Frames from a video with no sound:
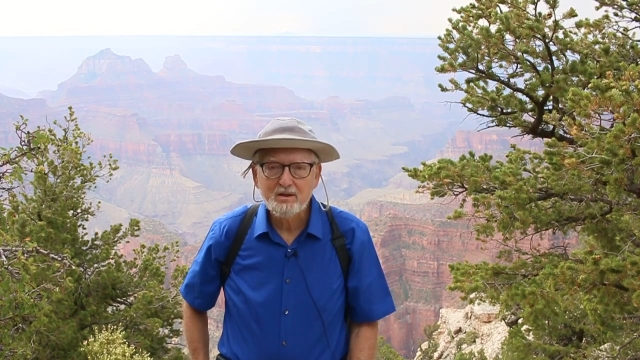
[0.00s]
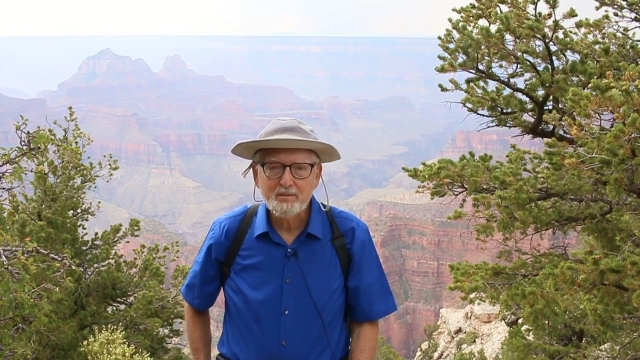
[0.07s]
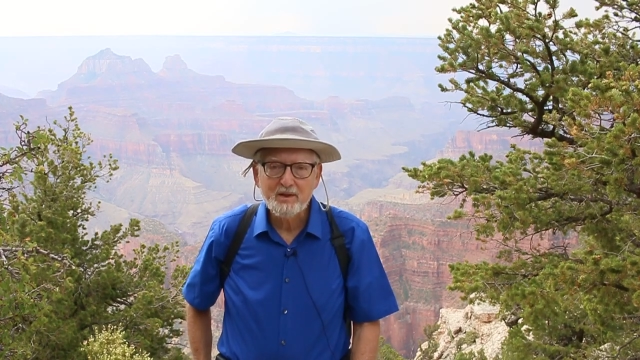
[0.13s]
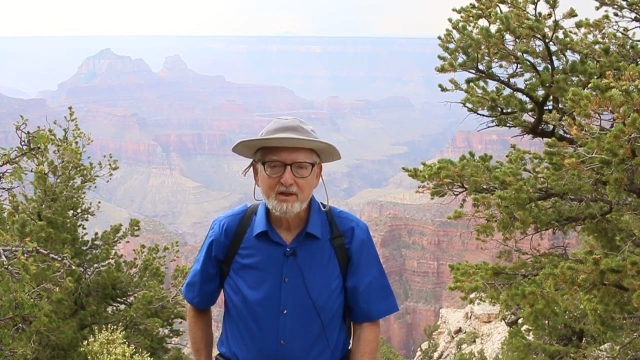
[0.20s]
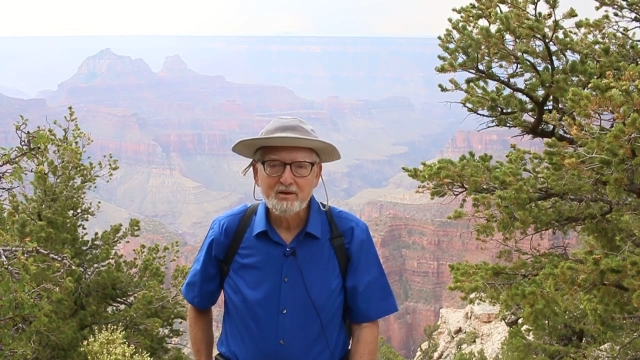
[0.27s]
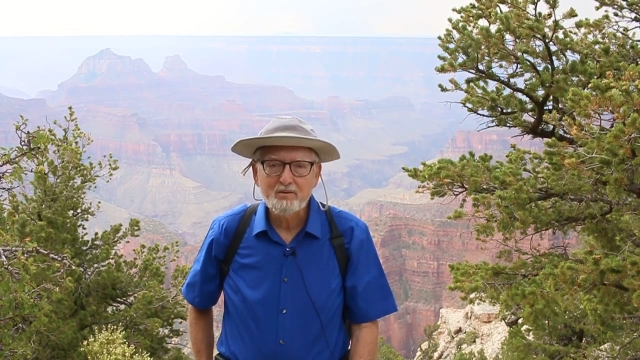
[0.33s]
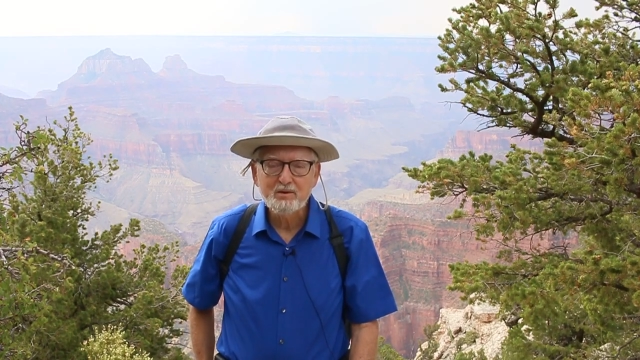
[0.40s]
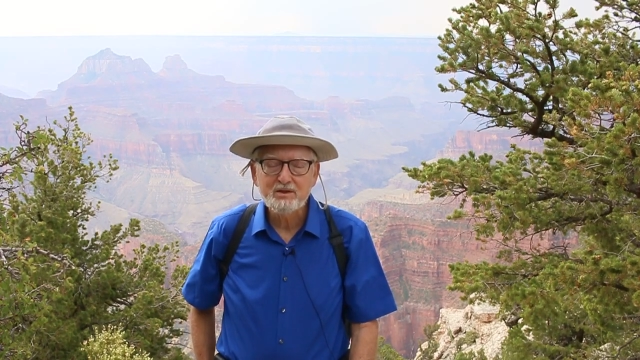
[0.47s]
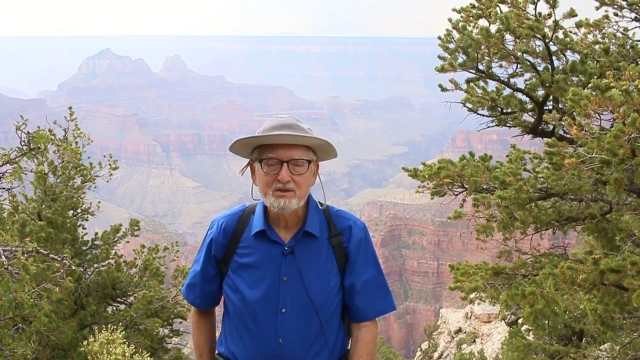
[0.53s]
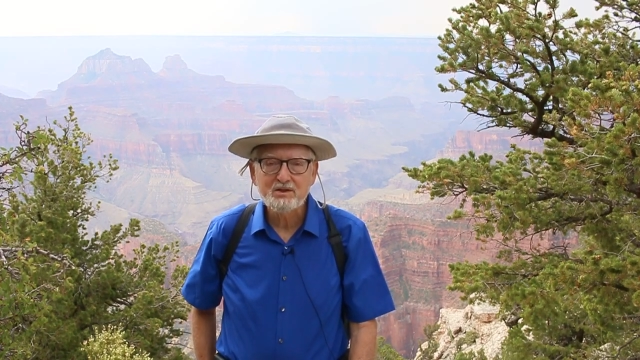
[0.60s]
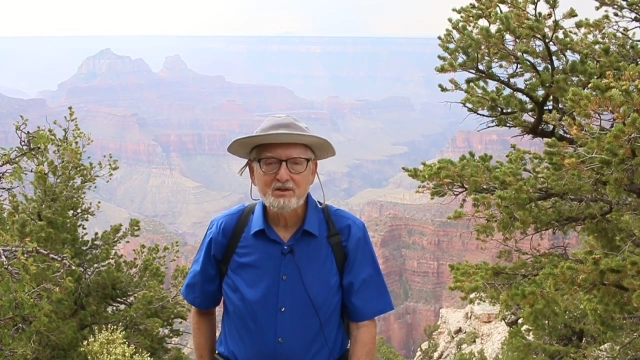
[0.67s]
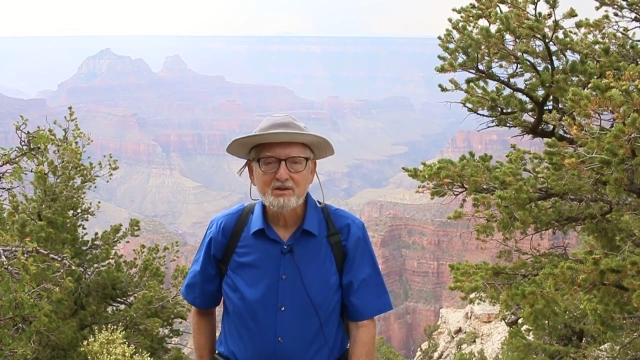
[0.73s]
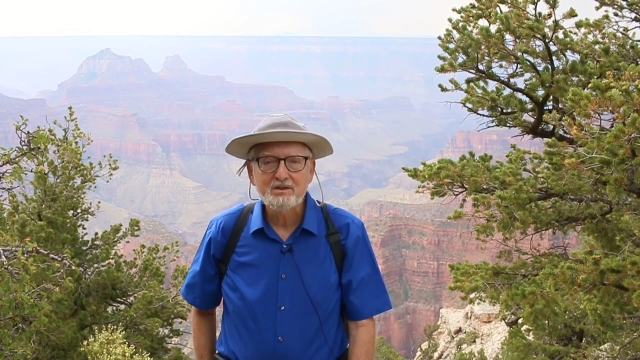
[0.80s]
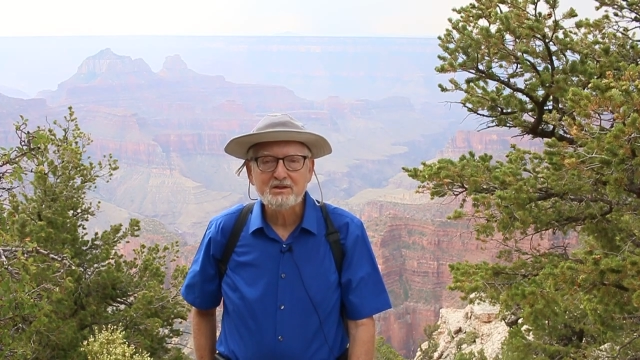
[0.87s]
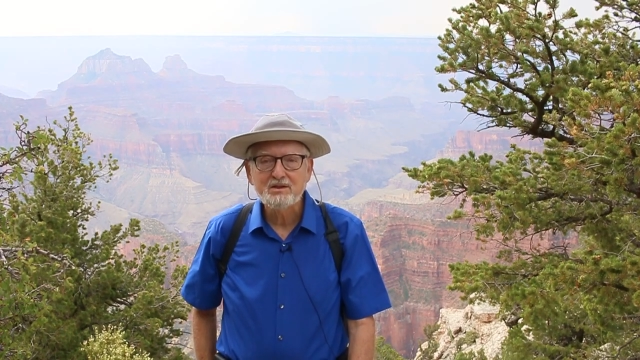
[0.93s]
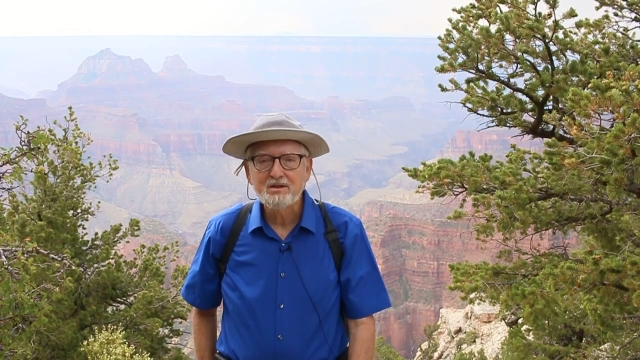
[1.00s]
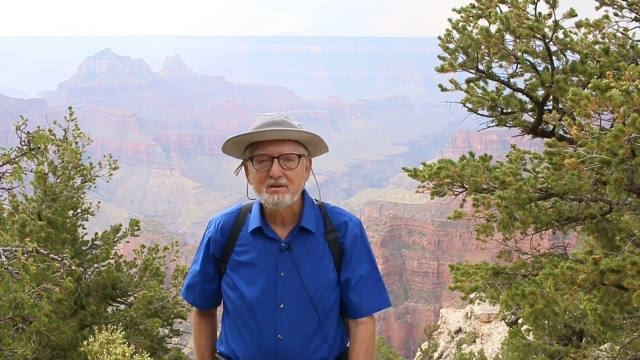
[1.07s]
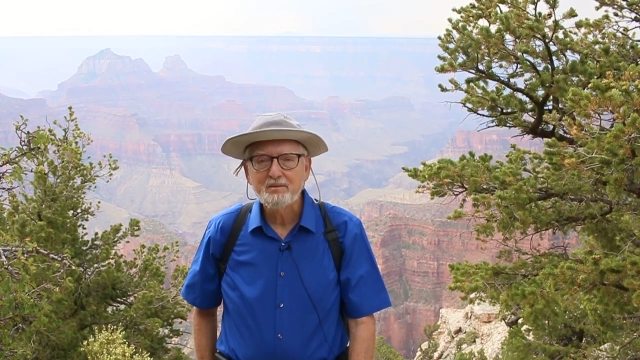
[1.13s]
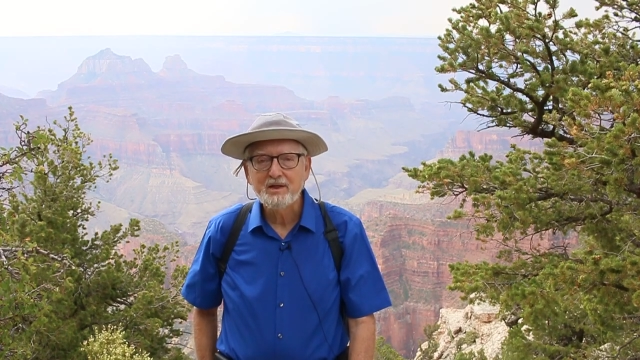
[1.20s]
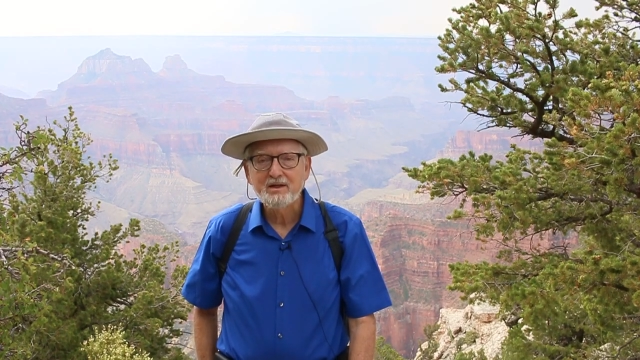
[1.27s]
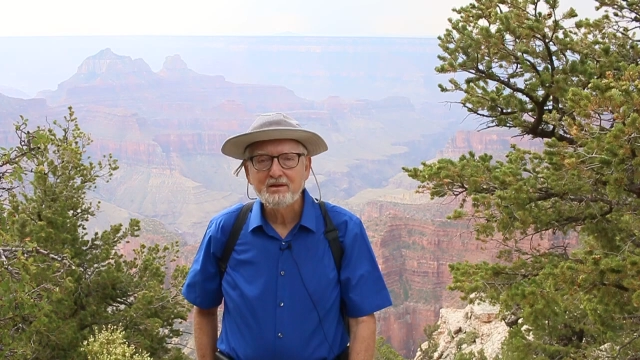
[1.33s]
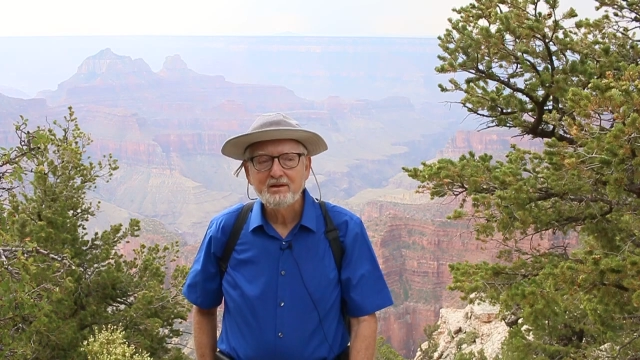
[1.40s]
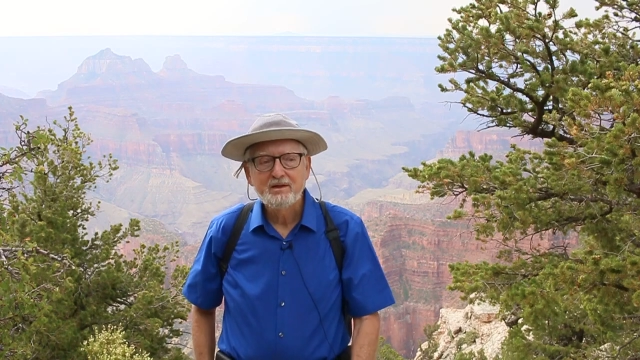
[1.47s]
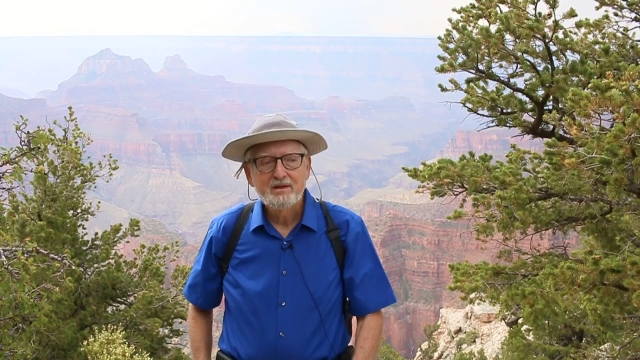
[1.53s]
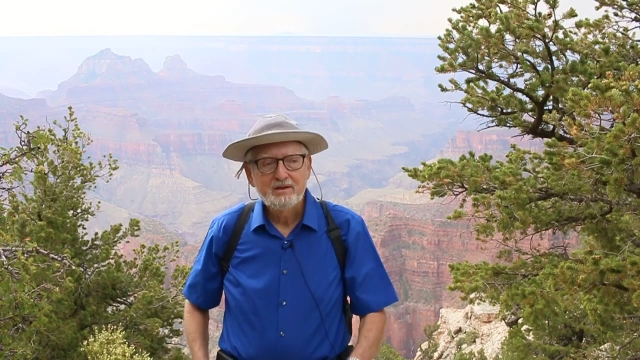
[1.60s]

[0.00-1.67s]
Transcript: about research and about